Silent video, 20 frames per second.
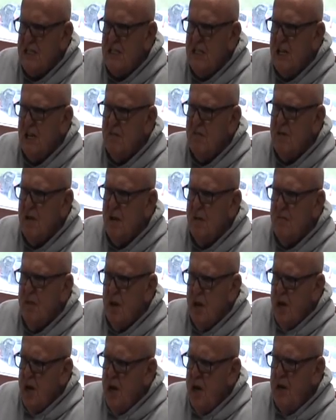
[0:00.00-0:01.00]
damn him.
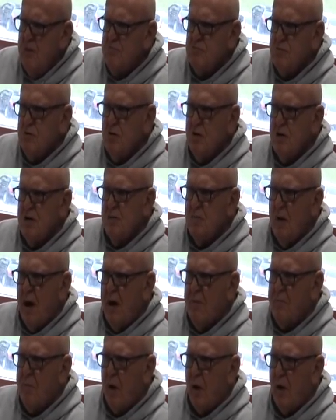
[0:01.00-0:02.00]
He ruined my
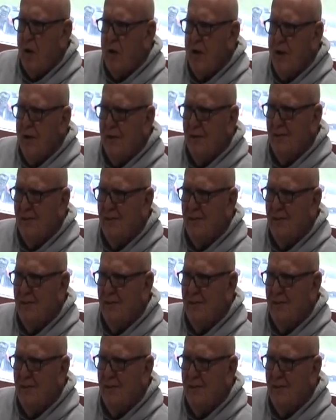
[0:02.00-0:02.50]
party.